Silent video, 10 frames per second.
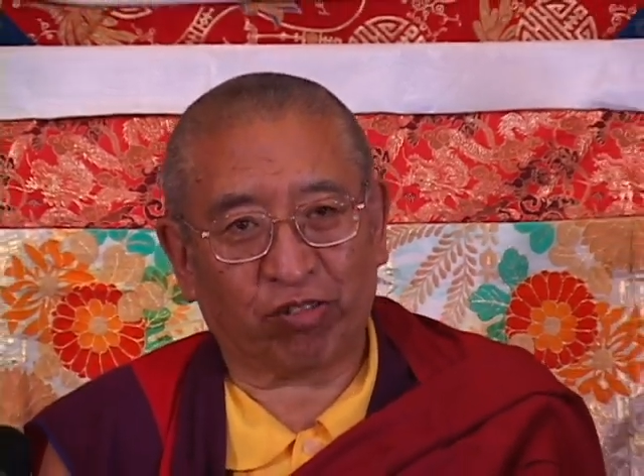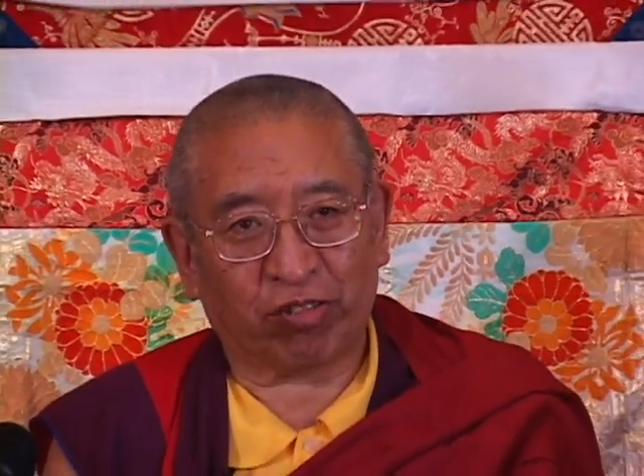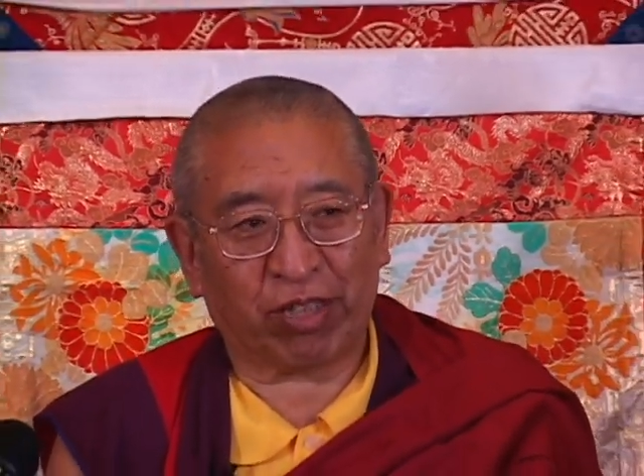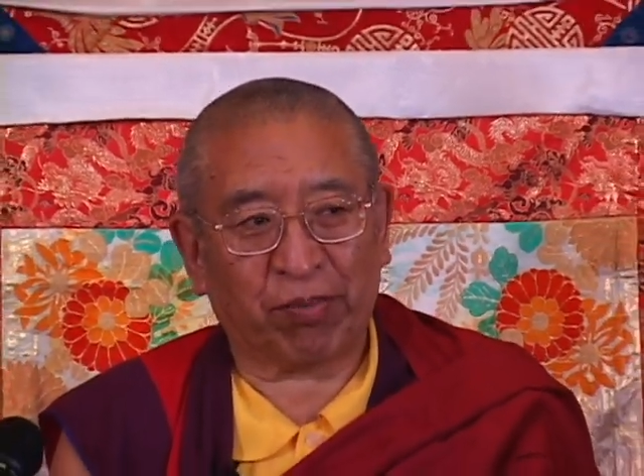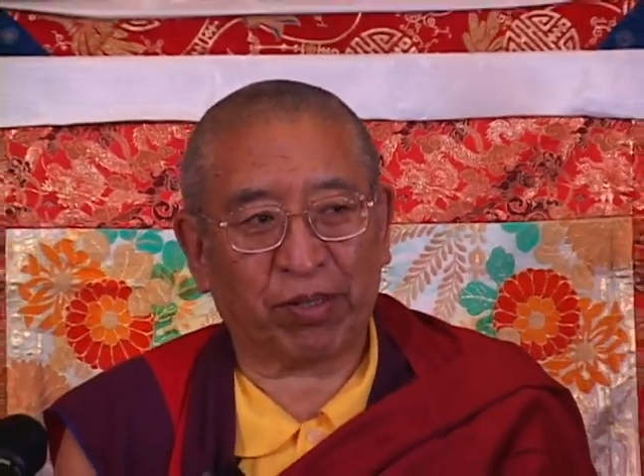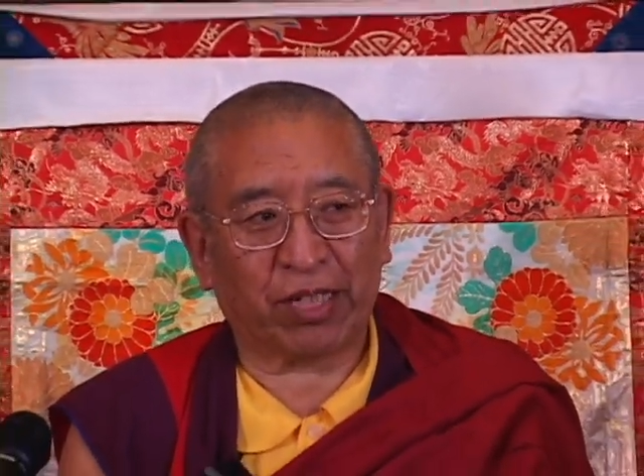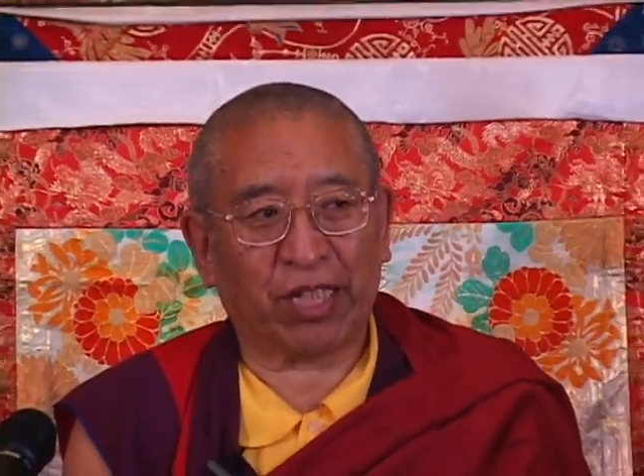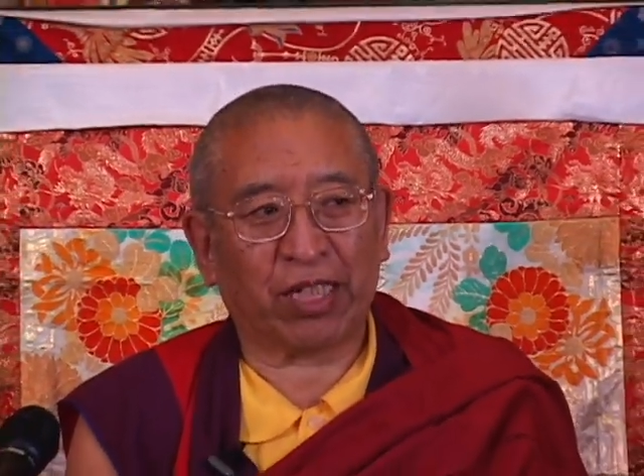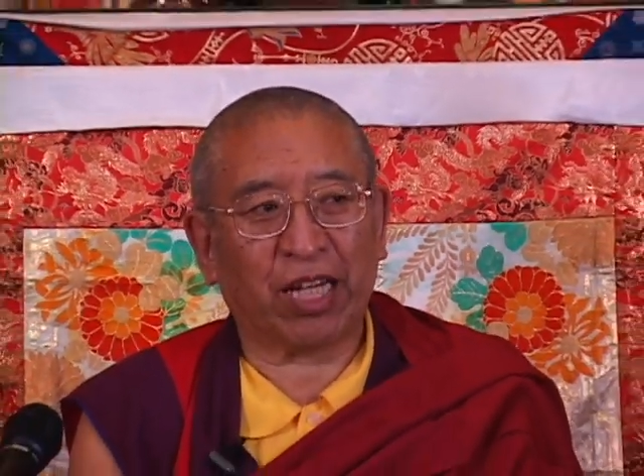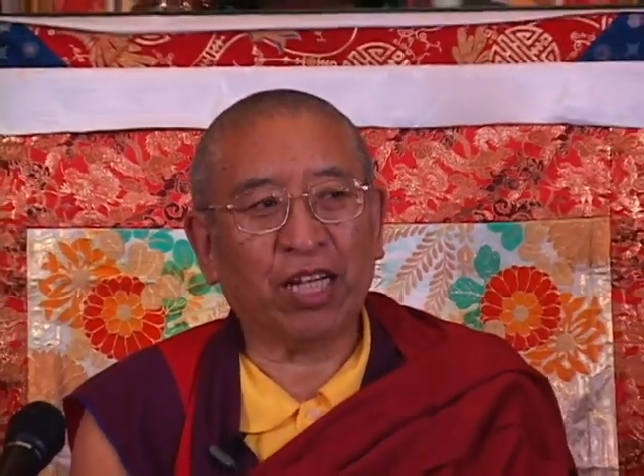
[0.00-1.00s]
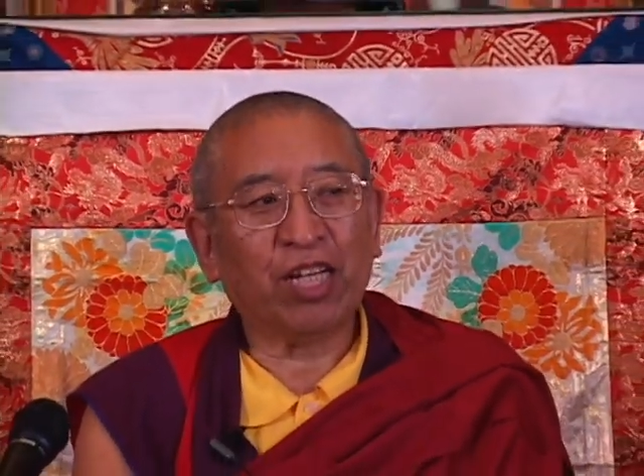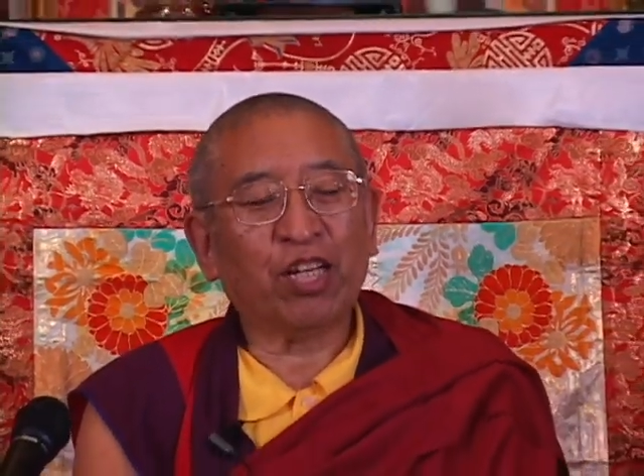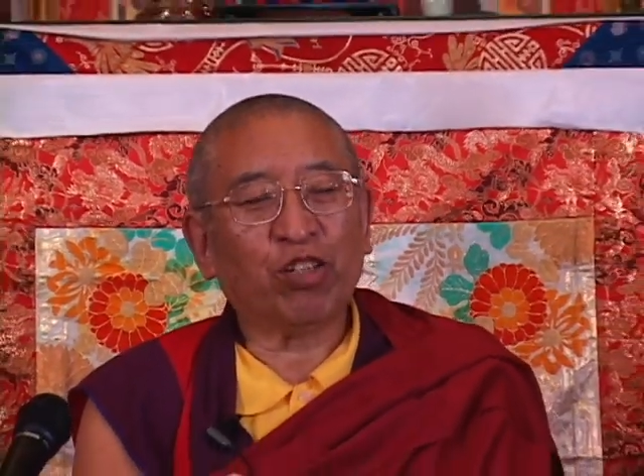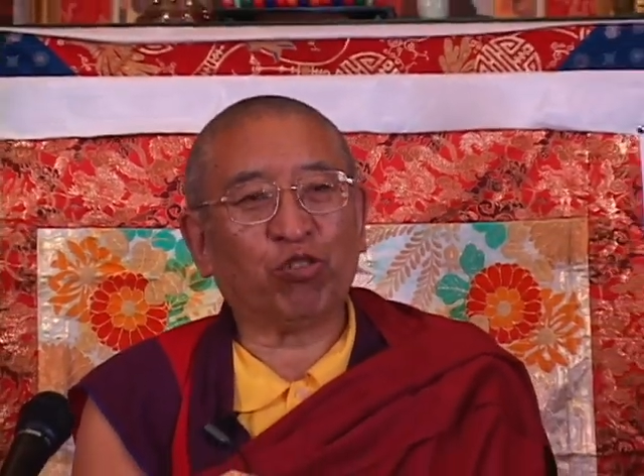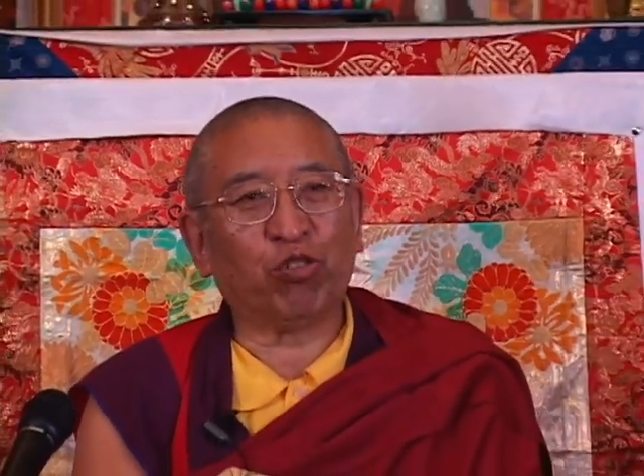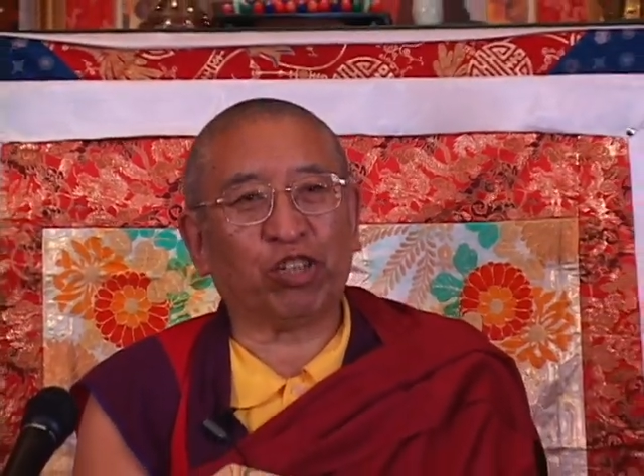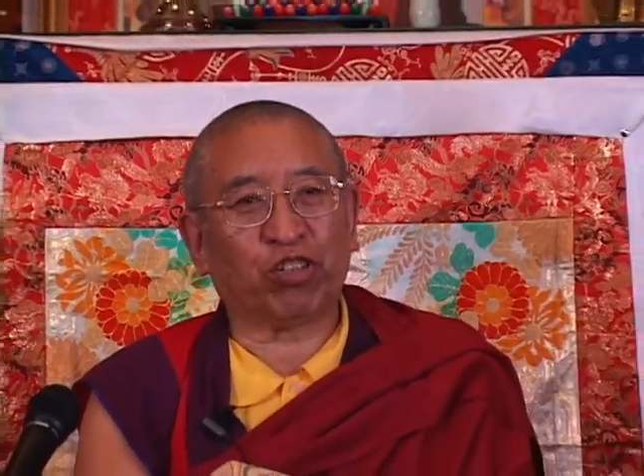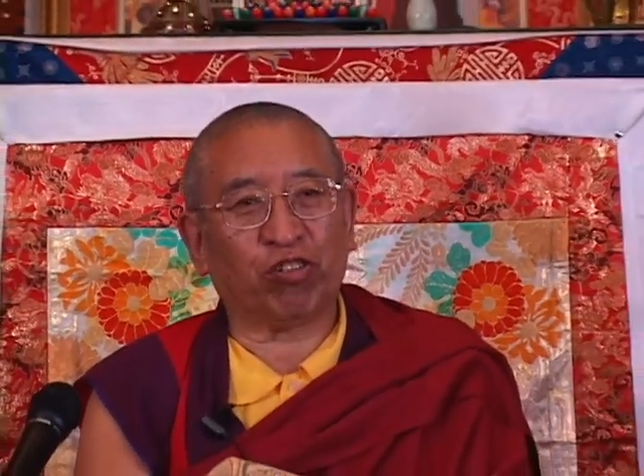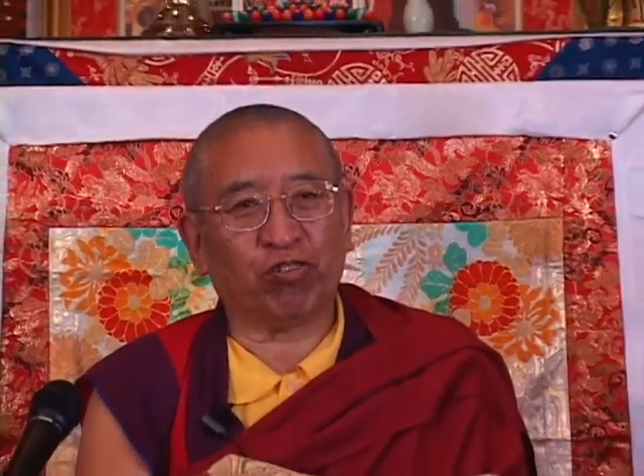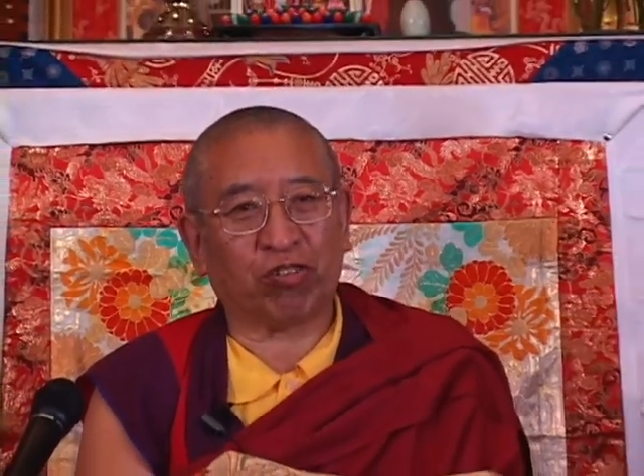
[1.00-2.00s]
bodhicitta, we actually
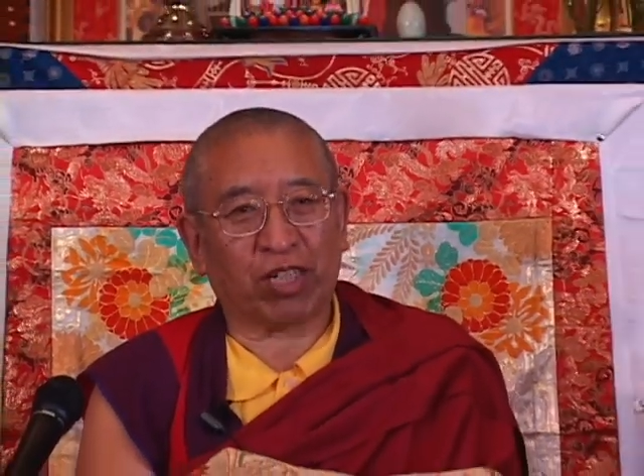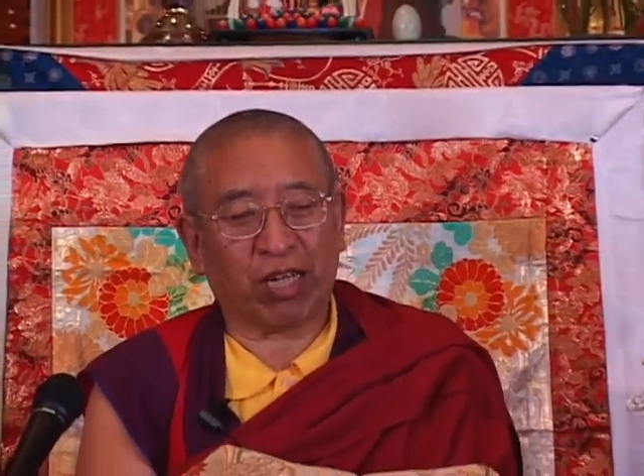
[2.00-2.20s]
feel it.